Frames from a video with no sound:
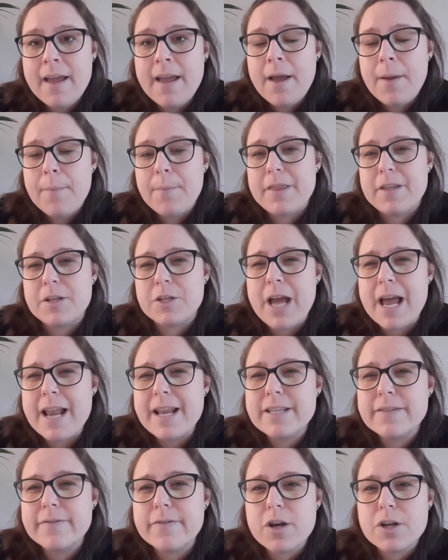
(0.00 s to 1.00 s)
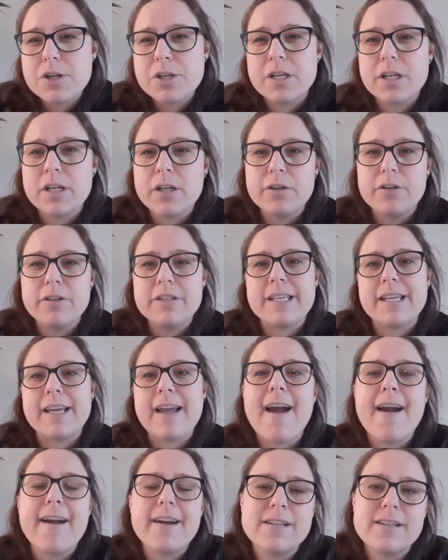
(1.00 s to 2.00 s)
But the Chinese version includes the
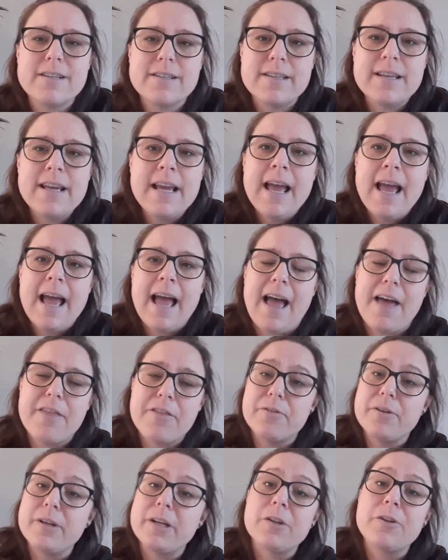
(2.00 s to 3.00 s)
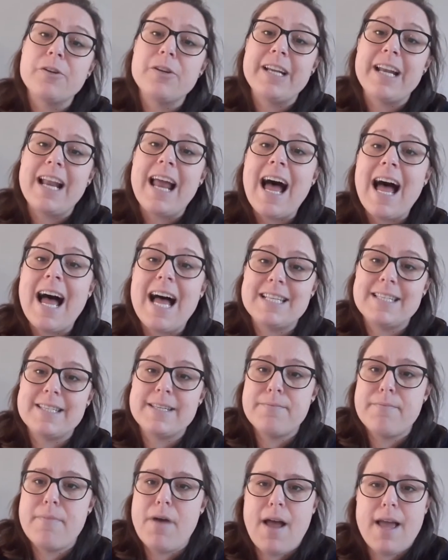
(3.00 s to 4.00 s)
characters that are included in hearts
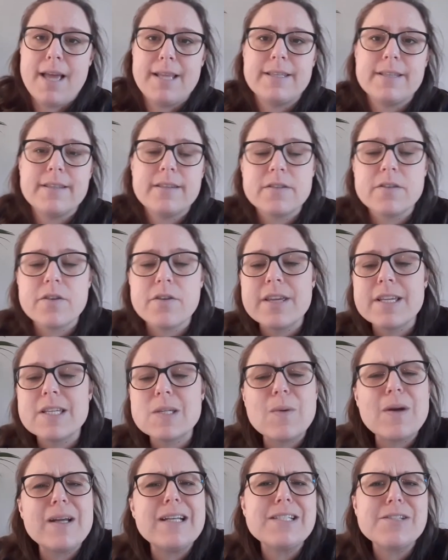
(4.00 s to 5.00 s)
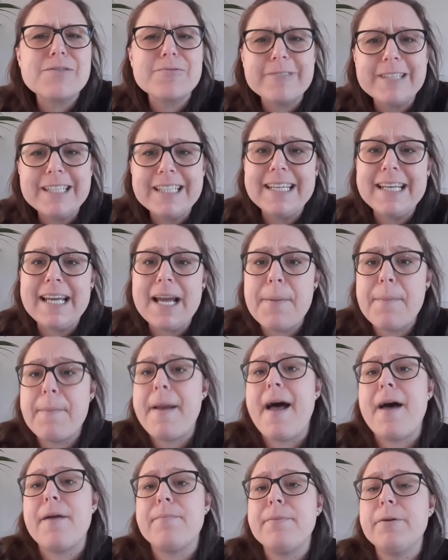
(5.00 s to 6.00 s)
and minds. So this one is really
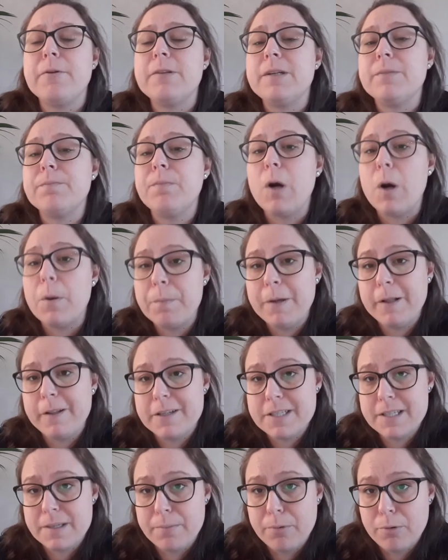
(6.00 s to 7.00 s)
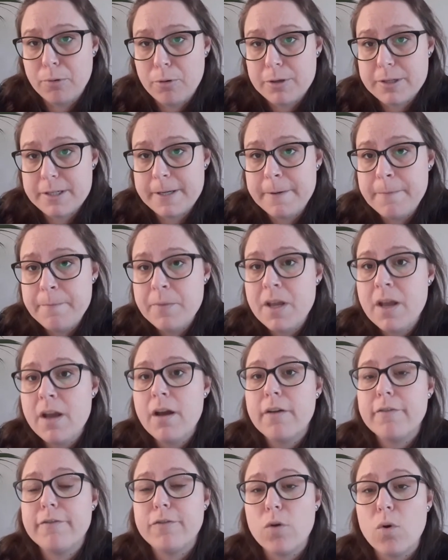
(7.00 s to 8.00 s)
about building popular support
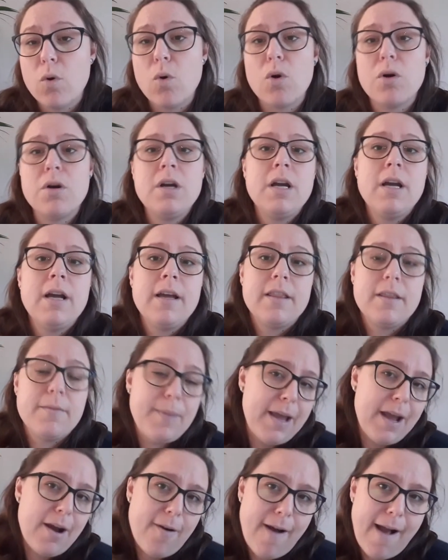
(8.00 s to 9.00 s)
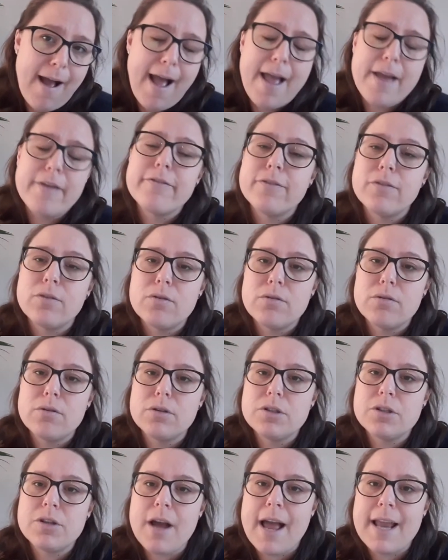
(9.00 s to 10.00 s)
for the BRI,
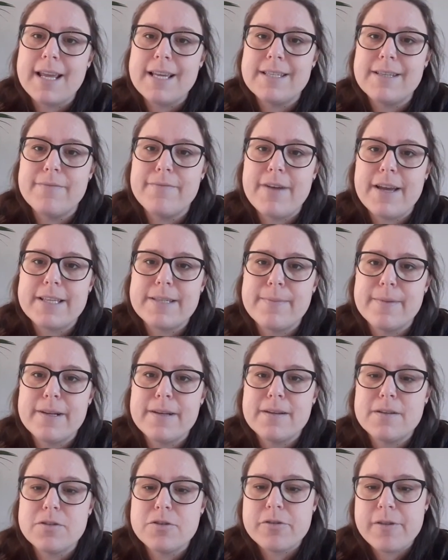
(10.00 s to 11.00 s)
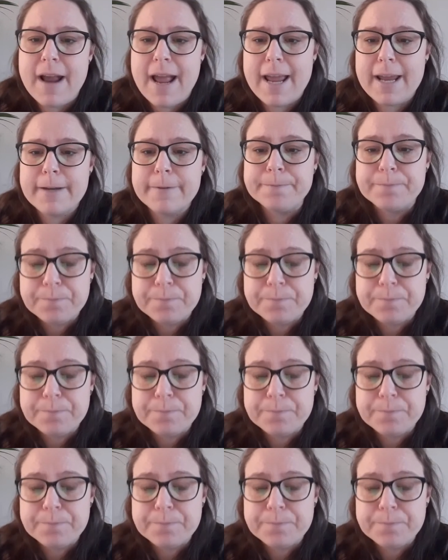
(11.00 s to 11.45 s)
for Chinese investment and trade.